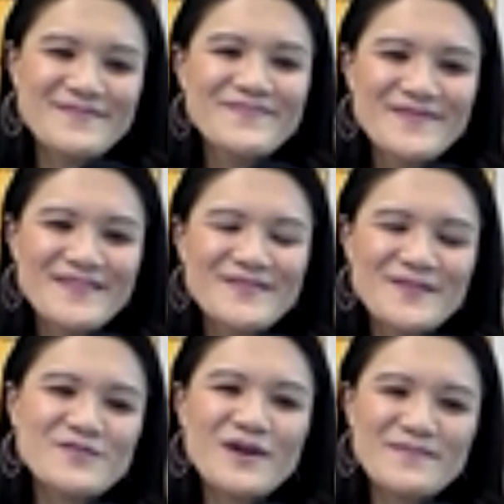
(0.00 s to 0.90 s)
Mm-hmm. So
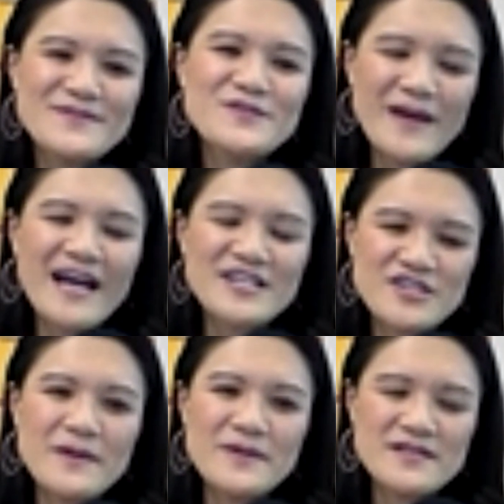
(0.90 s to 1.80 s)
that's why I'm so
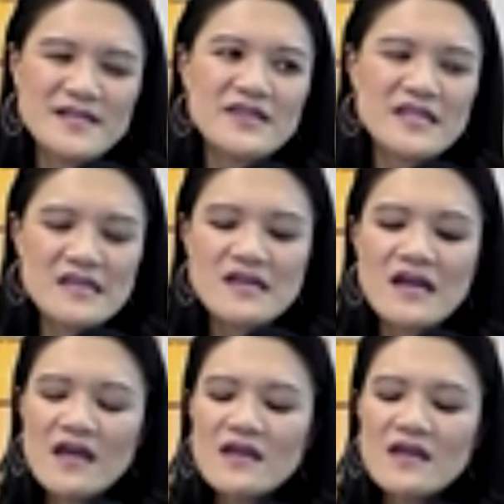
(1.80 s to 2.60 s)
passionate about because I think